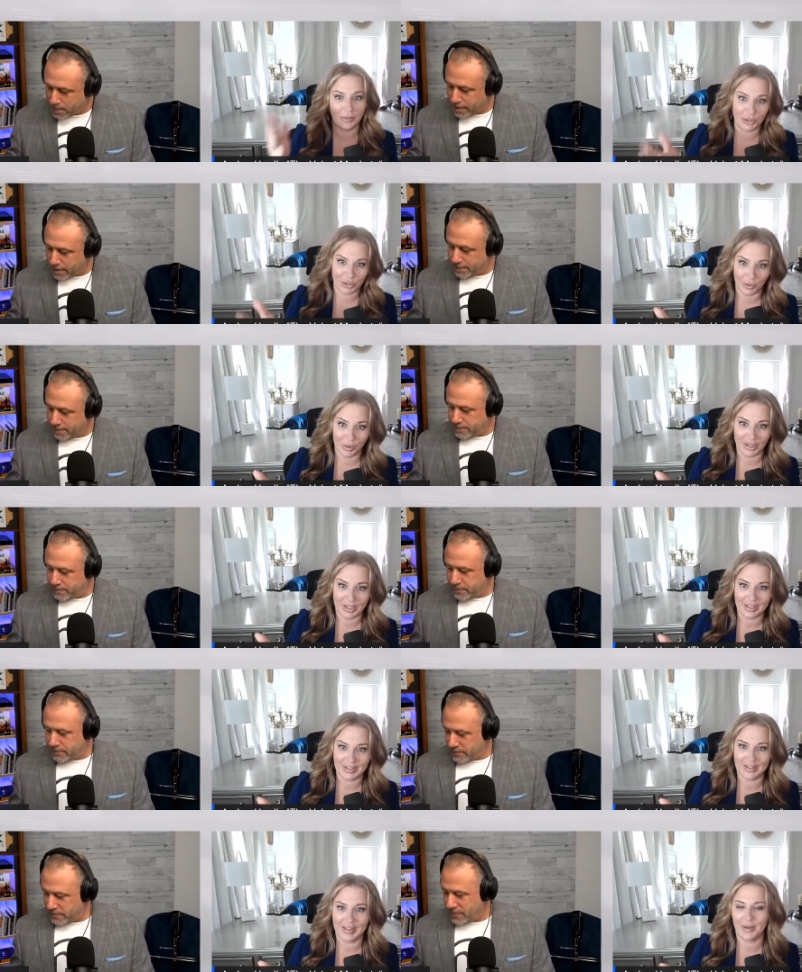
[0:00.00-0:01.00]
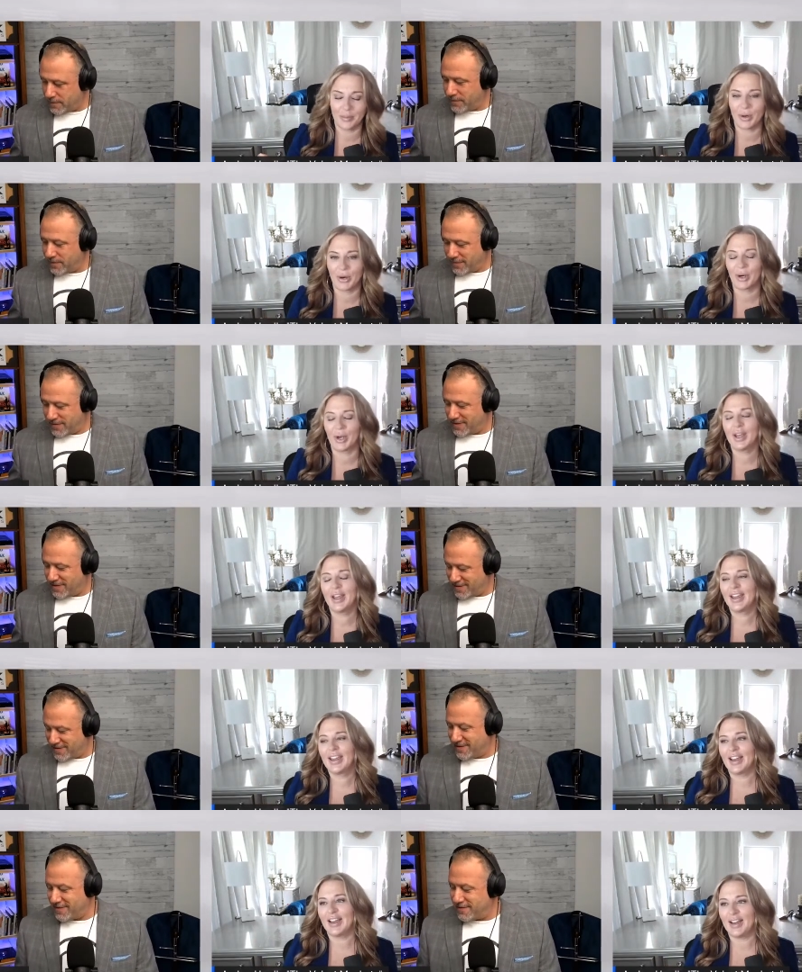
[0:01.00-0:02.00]
Speaker 1: sure we're going to get into that part
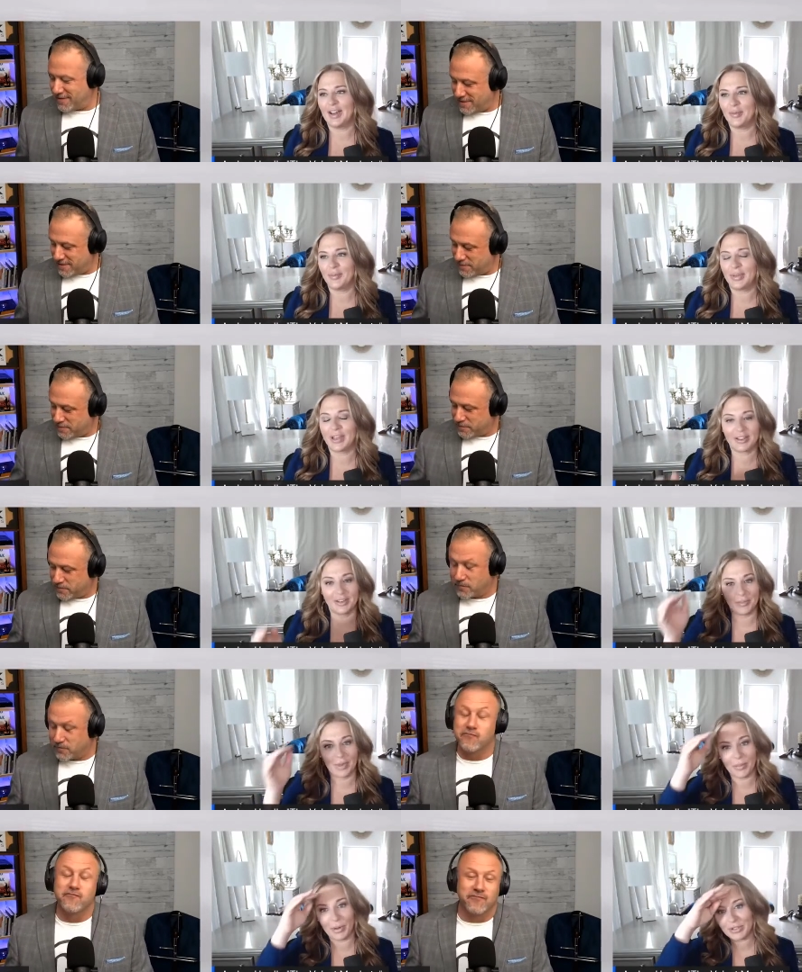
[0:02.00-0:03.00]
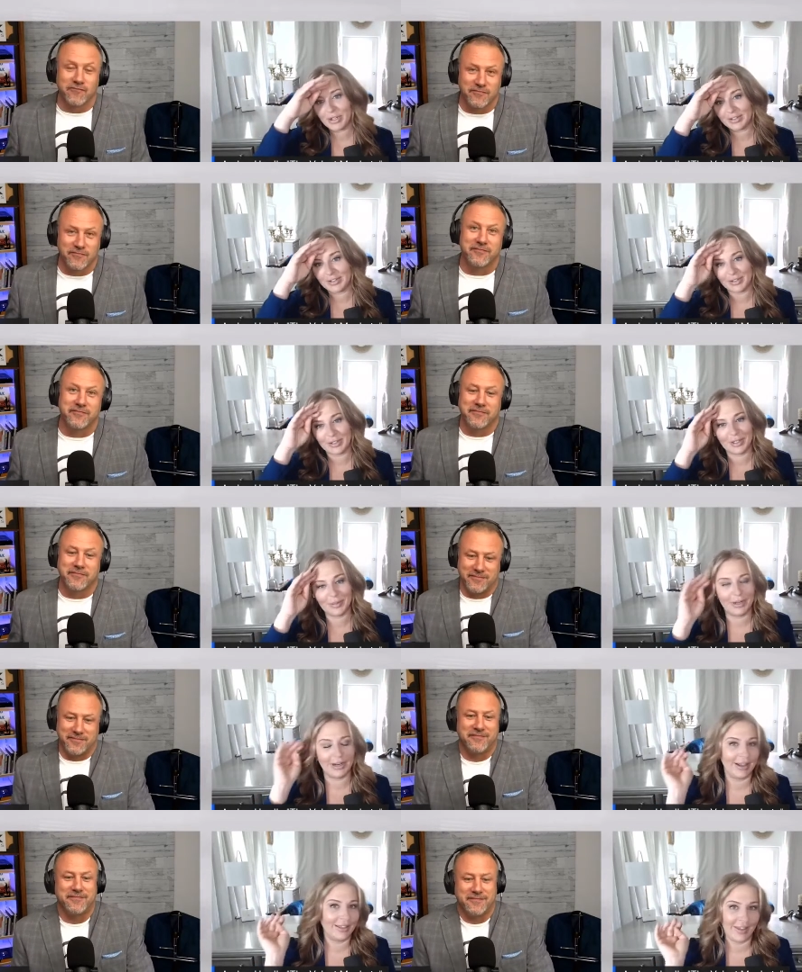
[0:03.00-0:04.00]
um, because my Botox is good, but it
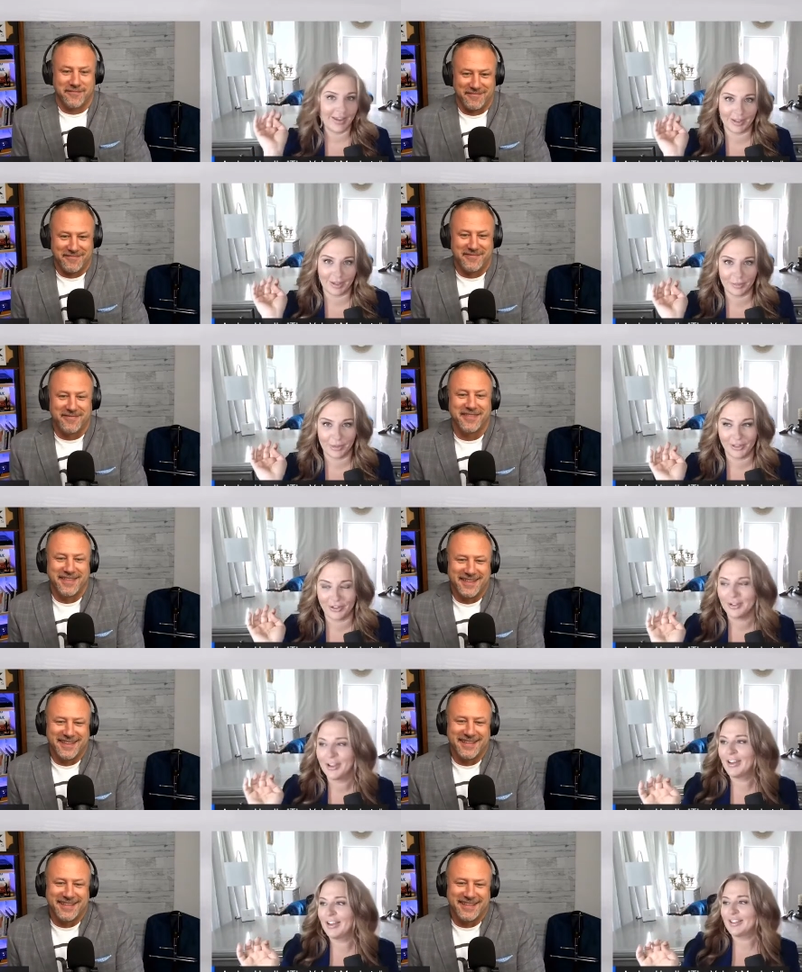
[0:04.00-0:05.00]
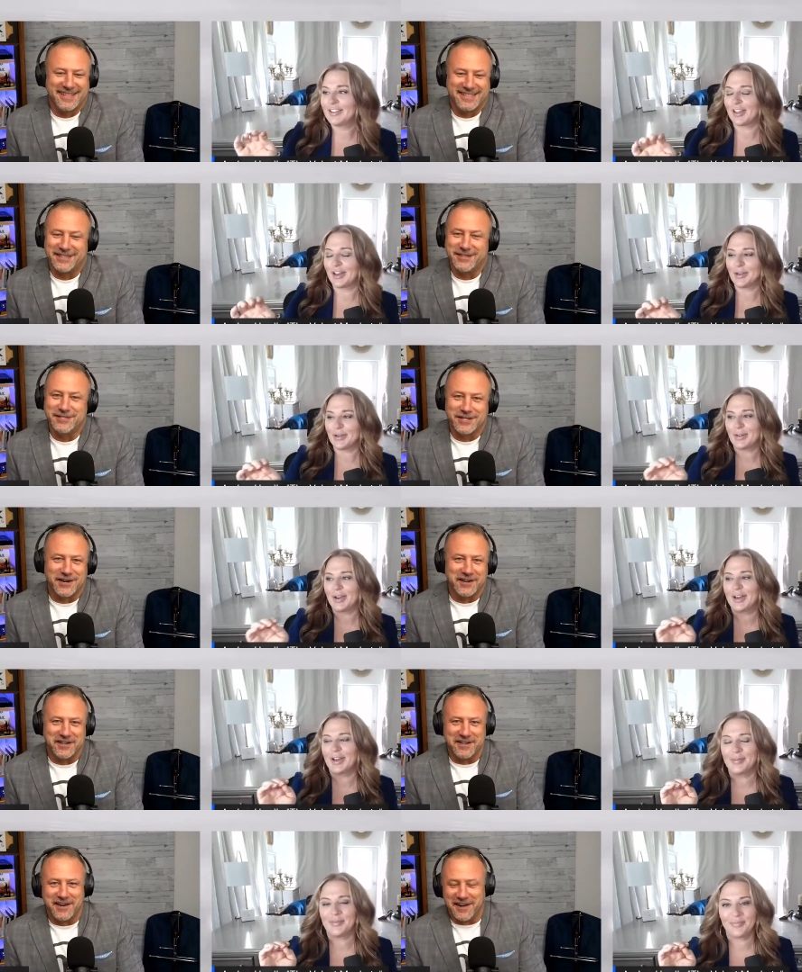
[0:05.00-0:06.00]
ain't that good, brother. So You're um,
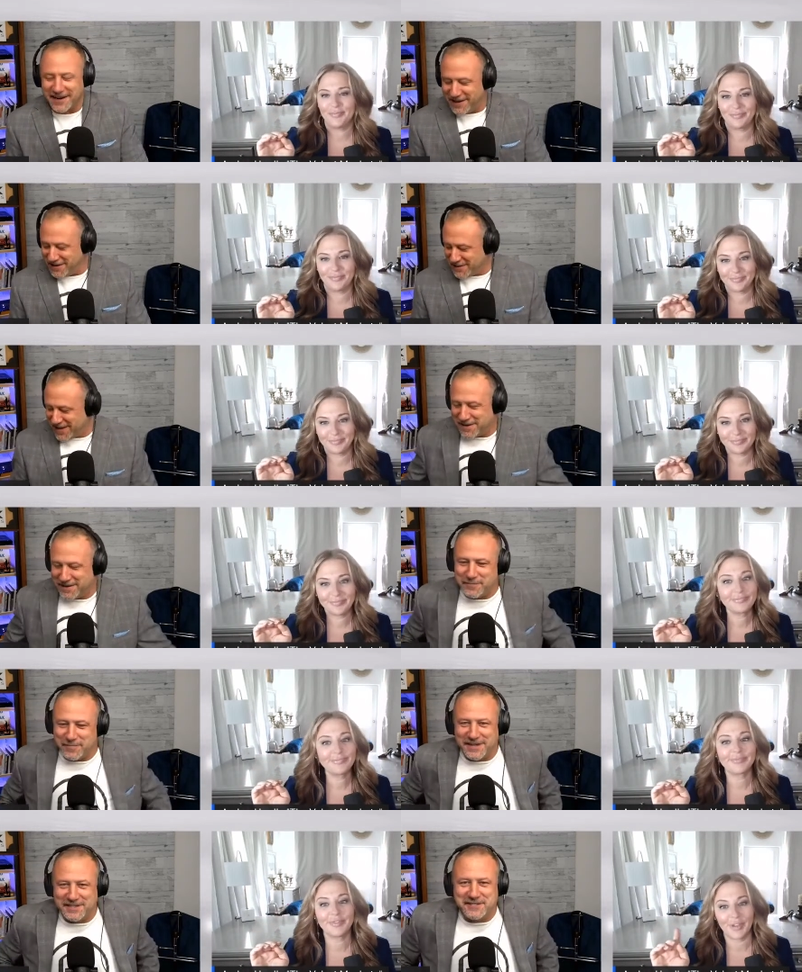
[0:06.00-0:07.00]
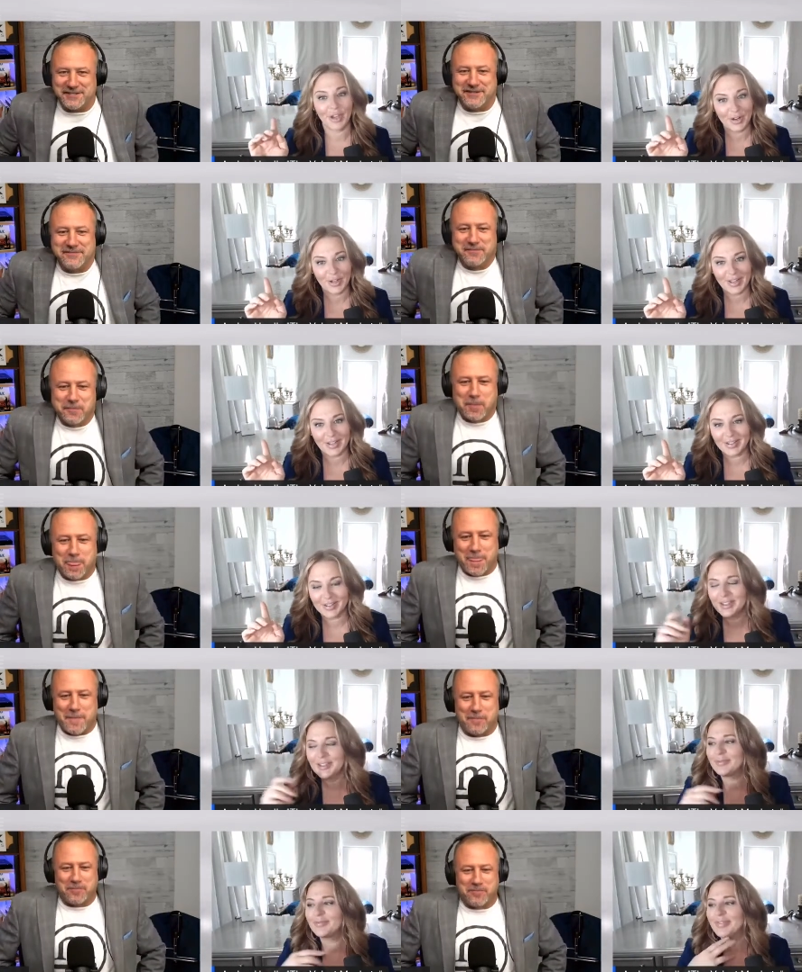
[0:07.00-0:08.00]
young, um, I
Speaker 2: know that about you. Very
Speaker 1: young.
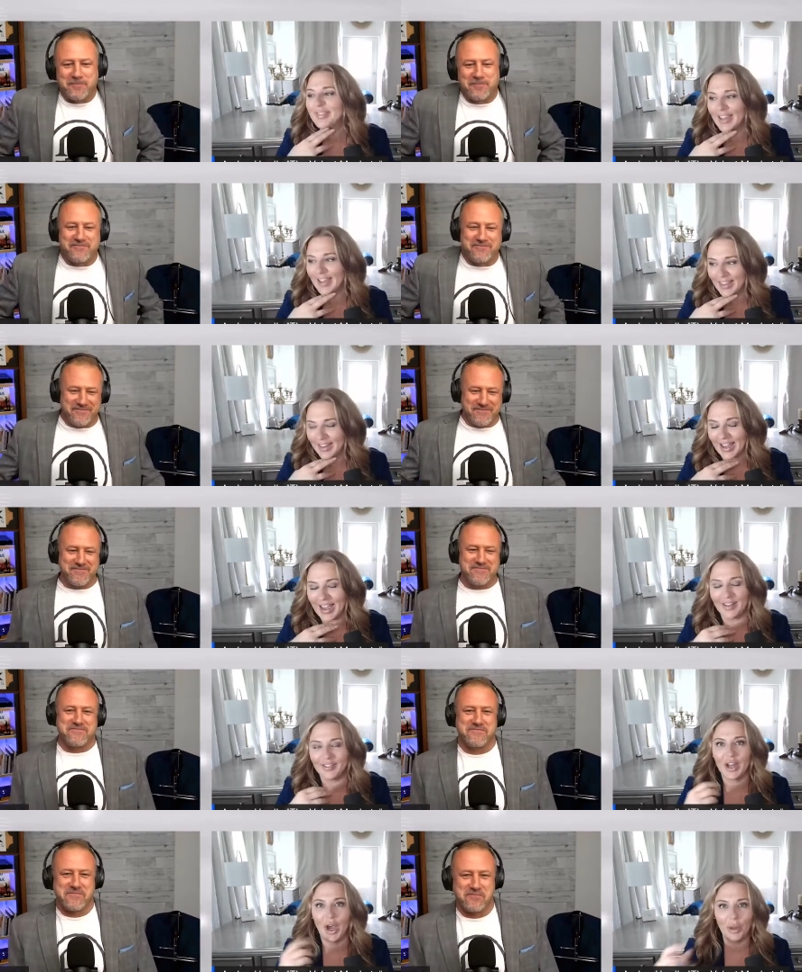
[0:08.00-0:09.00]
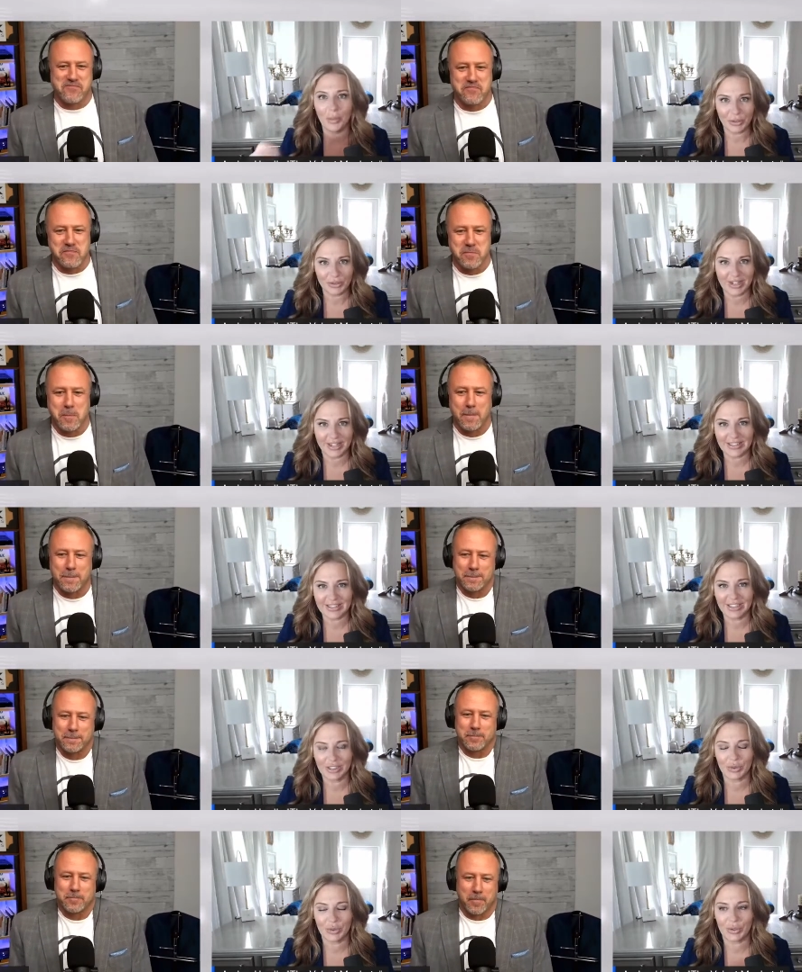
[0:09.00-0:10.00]
And then I have an almost 19
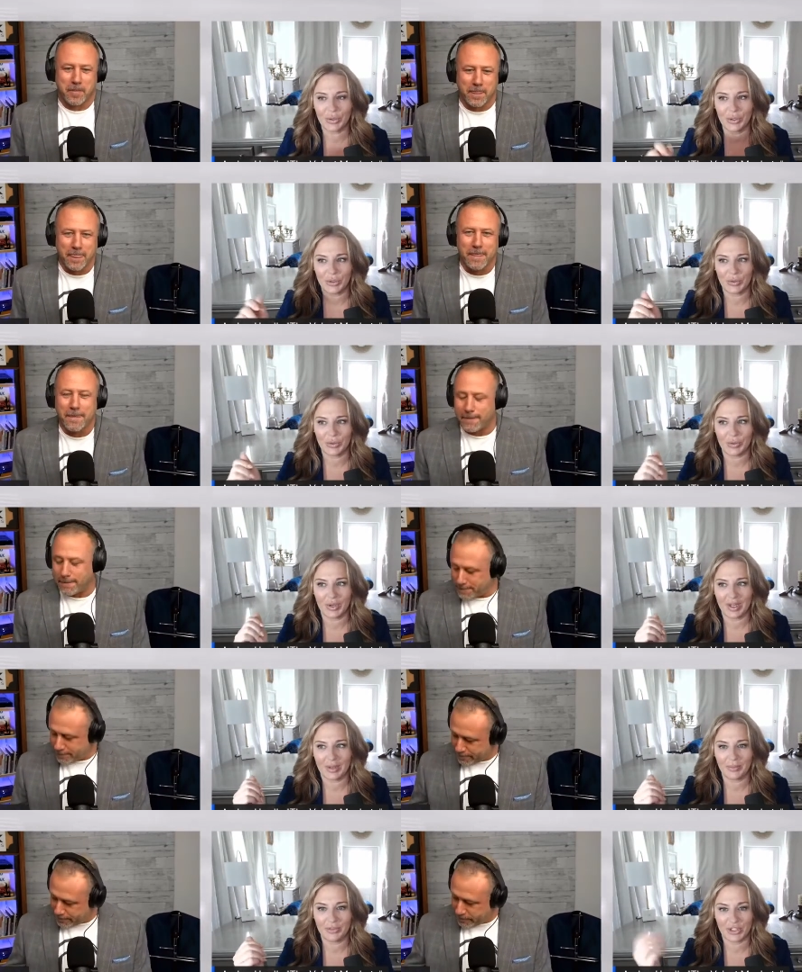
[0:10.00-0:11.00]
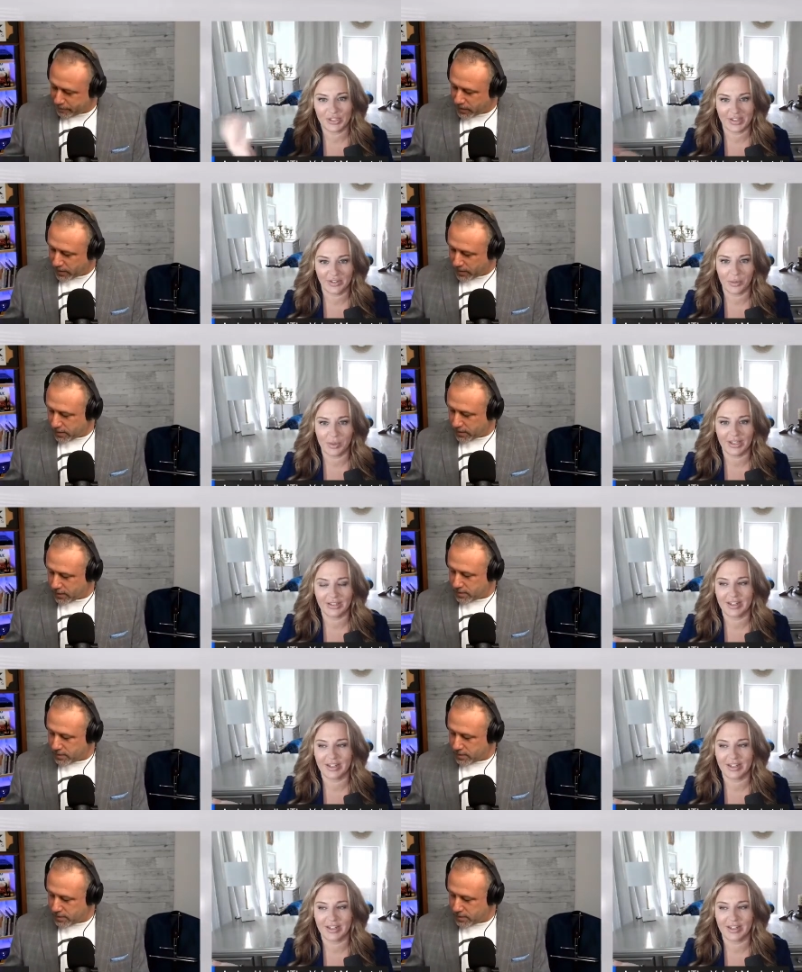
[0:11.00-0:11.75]
year old who um, just left me as an